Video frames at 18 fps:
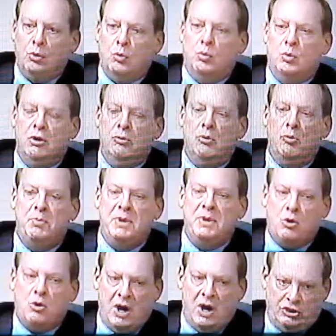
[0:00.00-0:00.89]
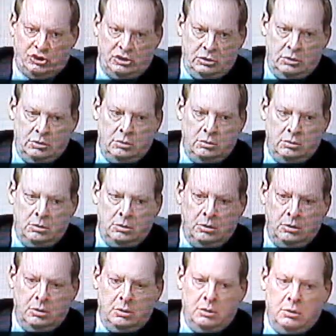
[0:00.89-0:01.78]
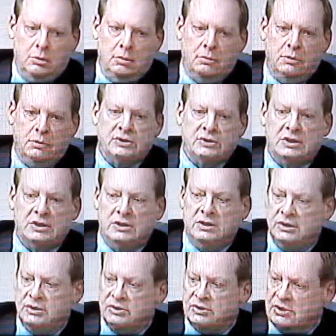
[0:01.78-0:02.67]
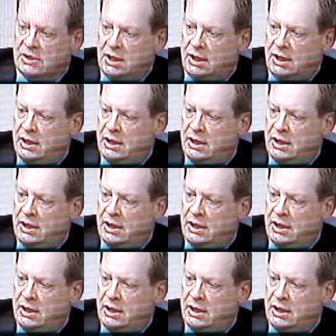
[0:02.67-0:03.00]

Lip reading: we will be questioned. This is